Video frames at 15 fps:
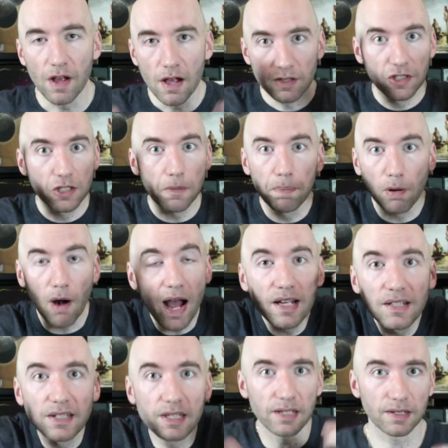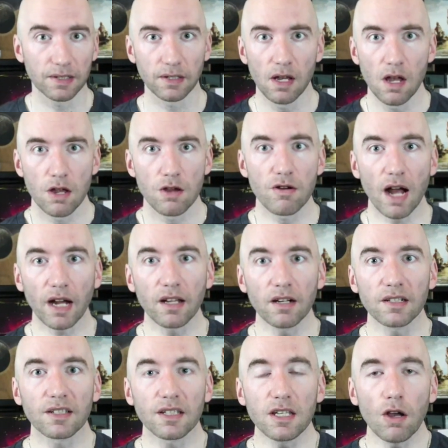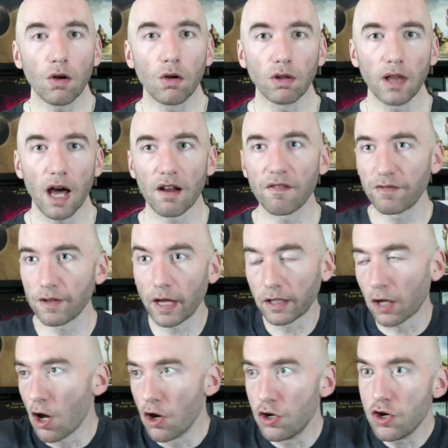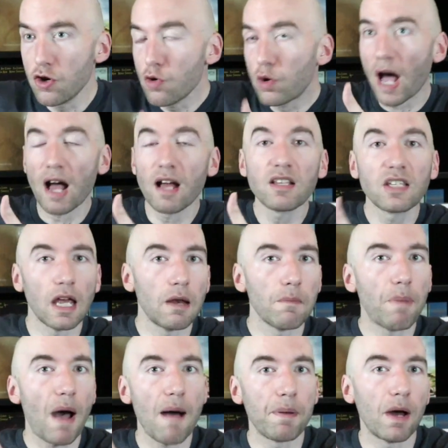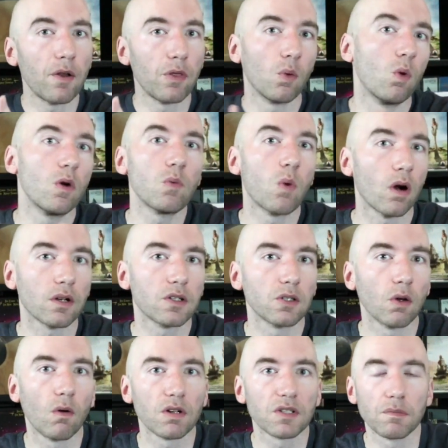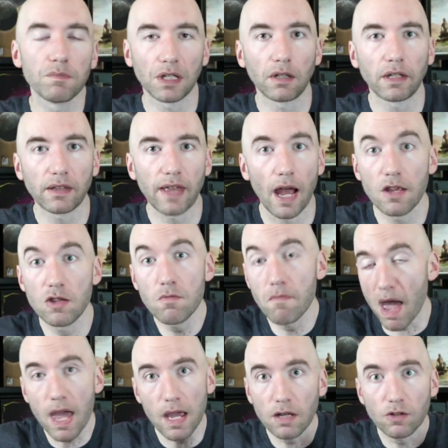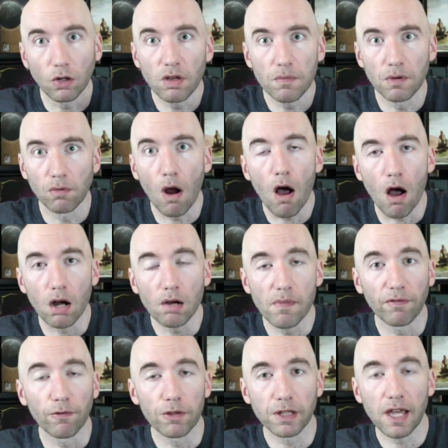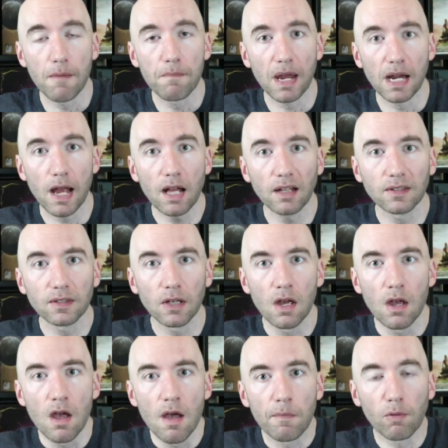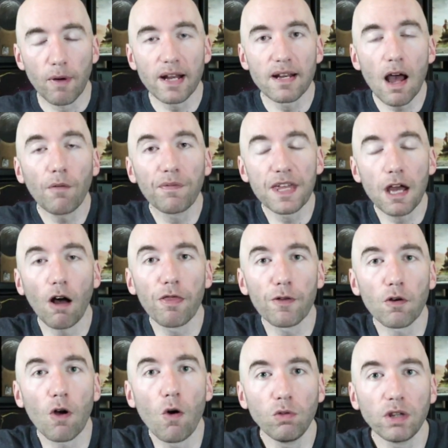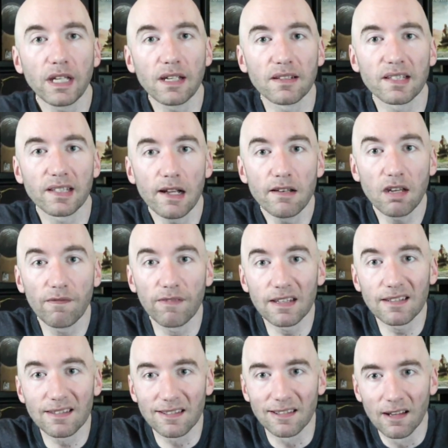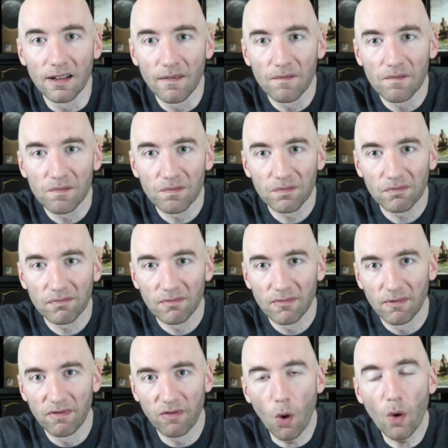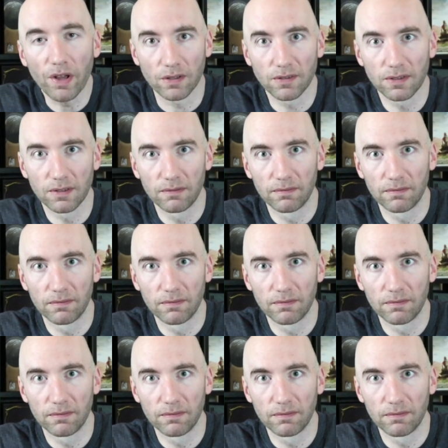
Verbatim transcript: surprises. You're not going to see a whole lot of, you know, like new content pop out of the woodworks or something like that. And you may, don't get me wrong, before the campaign ends, but right now the other only incentive is foils,